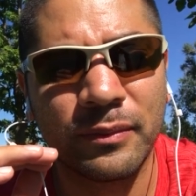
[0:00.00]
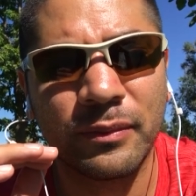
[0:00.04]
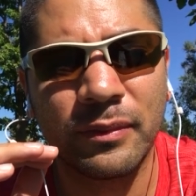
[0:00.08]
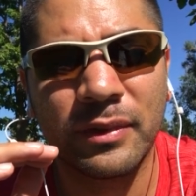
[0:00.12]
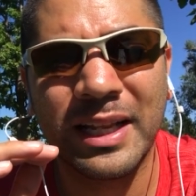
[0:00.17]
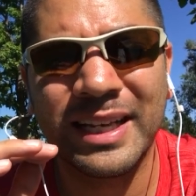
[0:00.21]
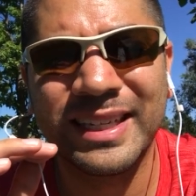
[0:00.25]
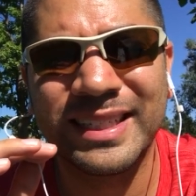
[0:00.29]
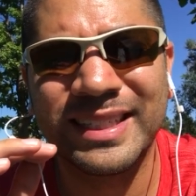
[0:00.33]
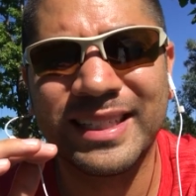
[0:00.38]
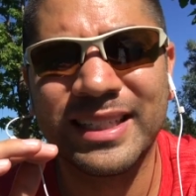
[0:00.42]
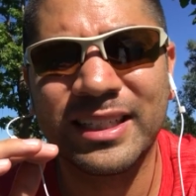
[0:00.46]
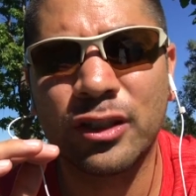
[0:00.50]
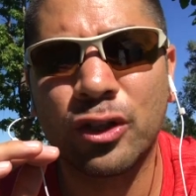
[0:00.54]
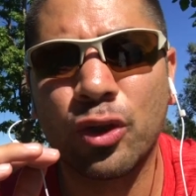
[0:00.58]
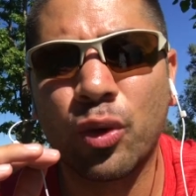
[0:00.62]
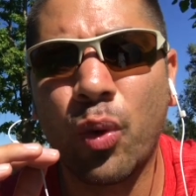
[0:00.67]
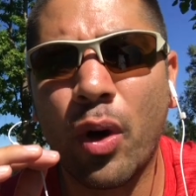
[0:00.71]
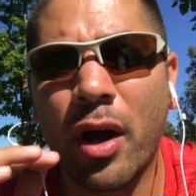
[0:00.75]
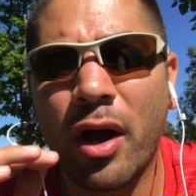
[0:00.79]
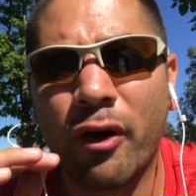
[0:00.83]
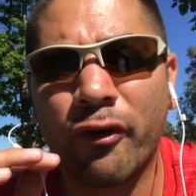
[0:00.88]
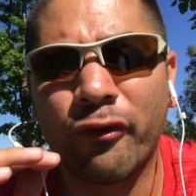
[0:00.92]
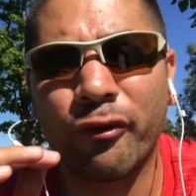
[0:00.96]
Less than
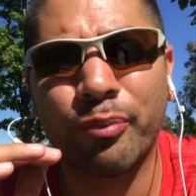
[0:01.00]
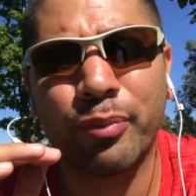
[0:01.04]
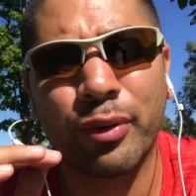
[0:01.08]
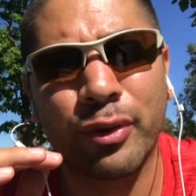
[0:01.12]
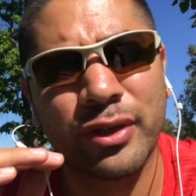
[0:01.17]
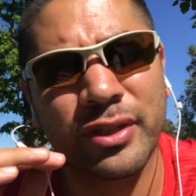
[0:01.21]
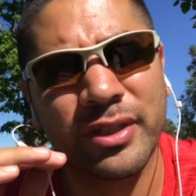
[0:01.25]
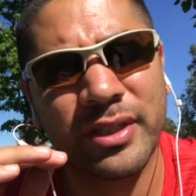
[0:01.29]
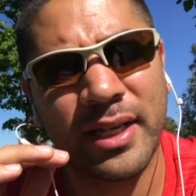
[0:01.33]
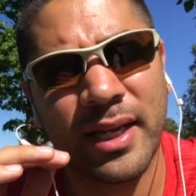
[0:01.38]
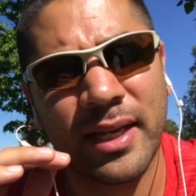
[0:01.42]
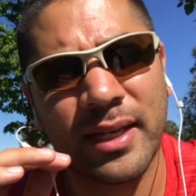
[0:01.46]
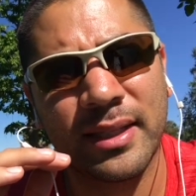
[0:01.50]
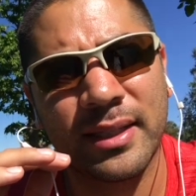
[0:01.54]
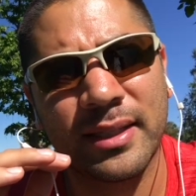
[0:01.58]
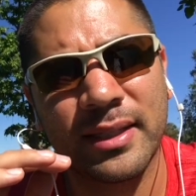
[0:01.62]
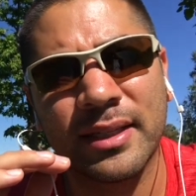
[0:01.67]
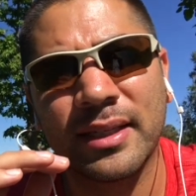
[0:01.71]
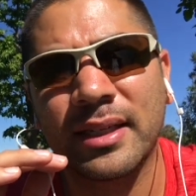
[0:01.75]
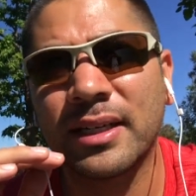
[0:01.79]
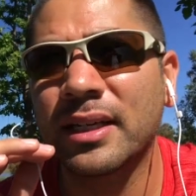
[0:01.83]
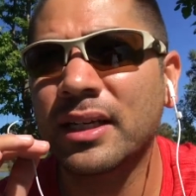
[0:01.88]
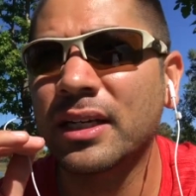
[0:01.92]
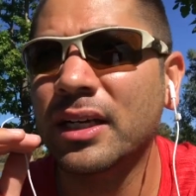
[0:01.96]
12%
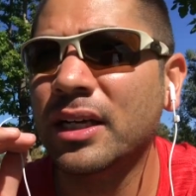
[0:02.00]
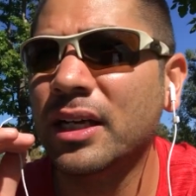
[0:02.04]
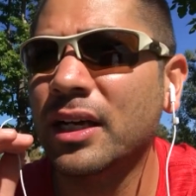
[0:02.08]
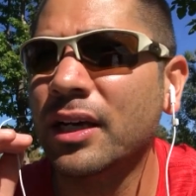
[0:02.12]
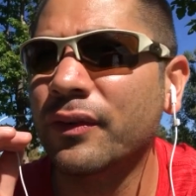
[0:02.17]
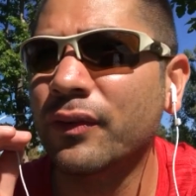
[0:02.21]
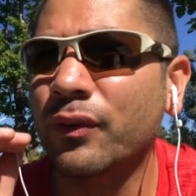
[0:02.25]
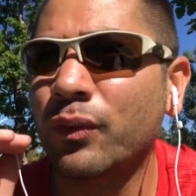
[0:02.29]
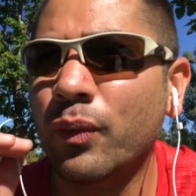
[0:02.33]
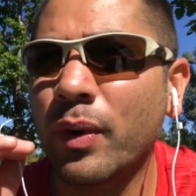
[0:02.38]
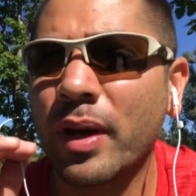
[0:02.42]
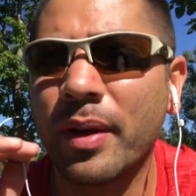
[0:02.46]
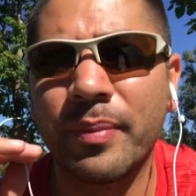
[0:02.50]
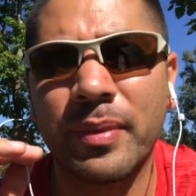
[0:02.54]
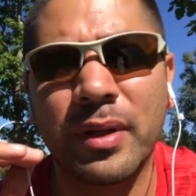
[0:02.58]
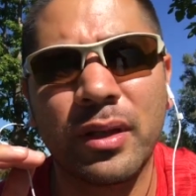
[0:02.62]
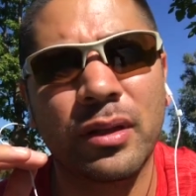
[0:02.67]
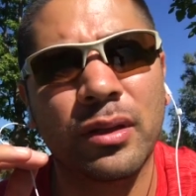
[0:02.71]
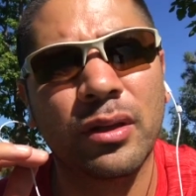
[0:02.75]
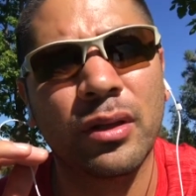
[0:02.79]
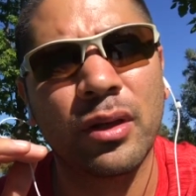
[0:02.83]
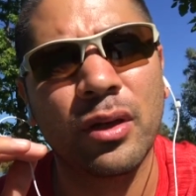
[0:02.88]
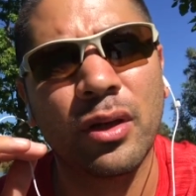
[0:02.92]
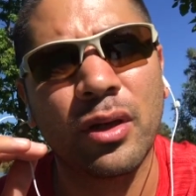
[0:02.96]
of
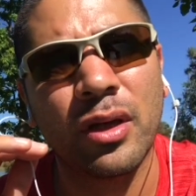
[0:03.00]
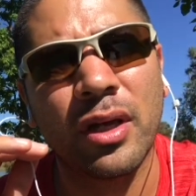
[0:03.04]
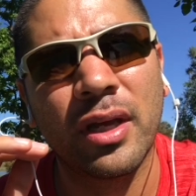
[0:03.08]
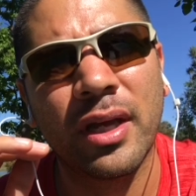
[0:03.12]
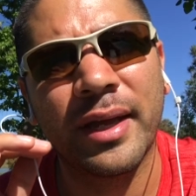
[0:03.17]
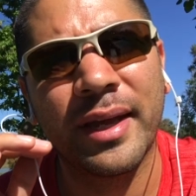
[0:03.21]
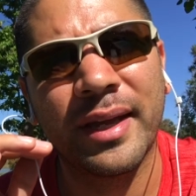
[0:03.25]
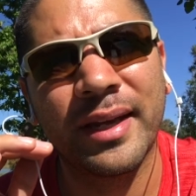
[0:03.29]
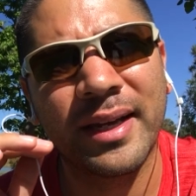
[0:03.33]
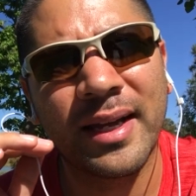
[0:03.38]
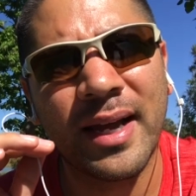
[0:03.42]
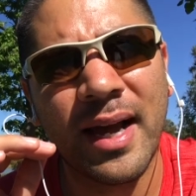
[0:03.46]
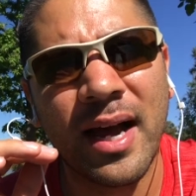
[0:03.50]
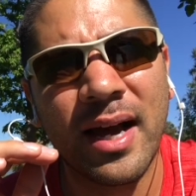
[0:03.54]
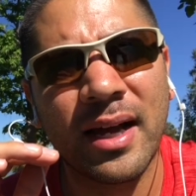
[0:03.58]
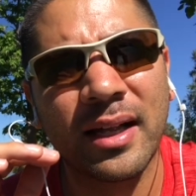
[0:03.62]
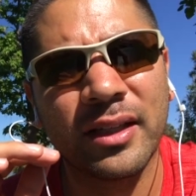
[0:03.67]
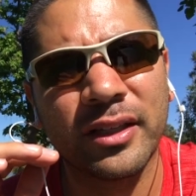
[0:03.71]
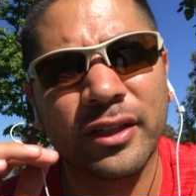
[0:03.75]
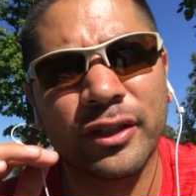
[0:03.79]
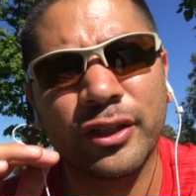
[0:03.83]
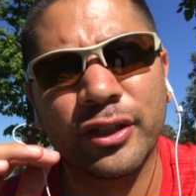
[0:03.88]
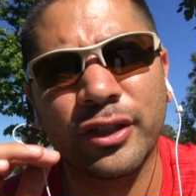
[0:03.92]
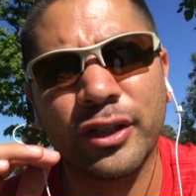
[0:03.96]
women in
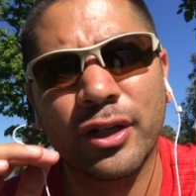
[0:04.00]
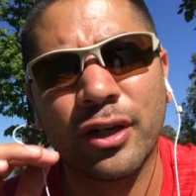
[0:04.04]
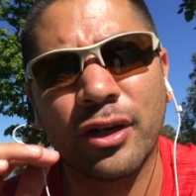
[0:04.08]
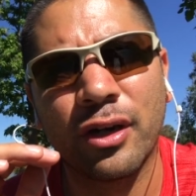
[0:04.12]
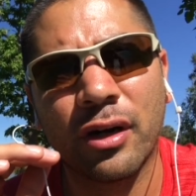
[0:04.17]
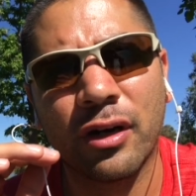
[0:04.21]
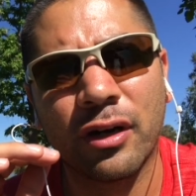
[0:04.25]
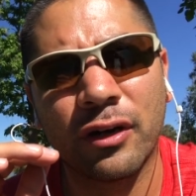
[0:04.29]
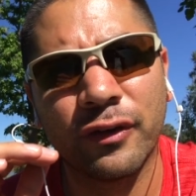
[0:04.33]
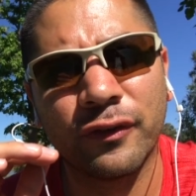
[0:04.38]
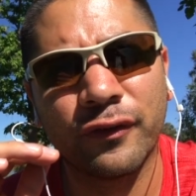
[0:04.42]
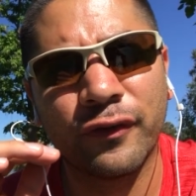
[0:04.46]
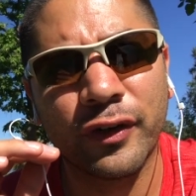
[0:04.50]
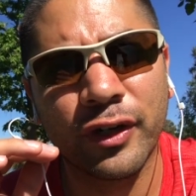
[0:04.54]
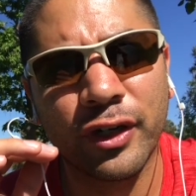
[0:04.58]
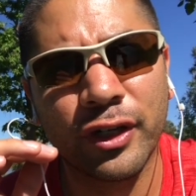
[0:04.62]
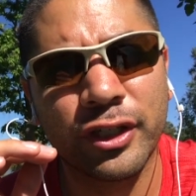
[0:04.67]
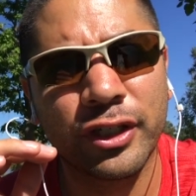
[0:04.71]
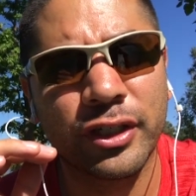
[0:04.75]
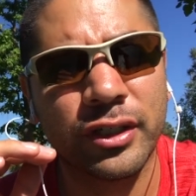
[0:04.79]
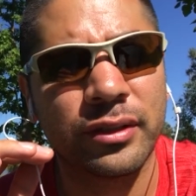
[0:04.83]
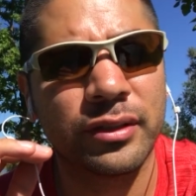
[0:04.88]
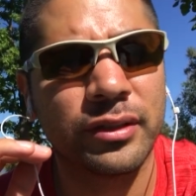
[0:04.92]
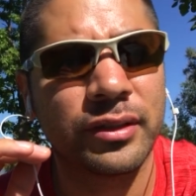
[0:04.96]
college are
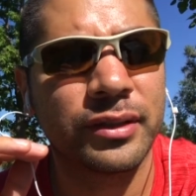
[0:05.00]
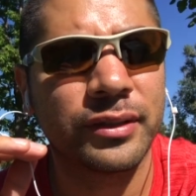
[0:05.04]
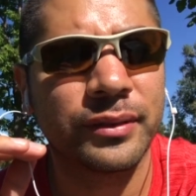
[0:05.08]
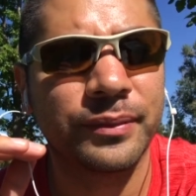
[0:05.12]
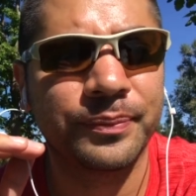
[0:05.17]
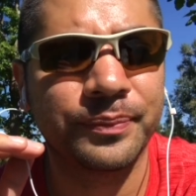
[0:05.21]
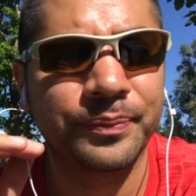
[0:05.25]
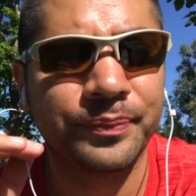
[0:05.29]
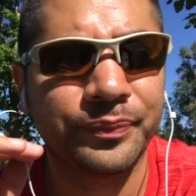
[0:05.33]
virgins.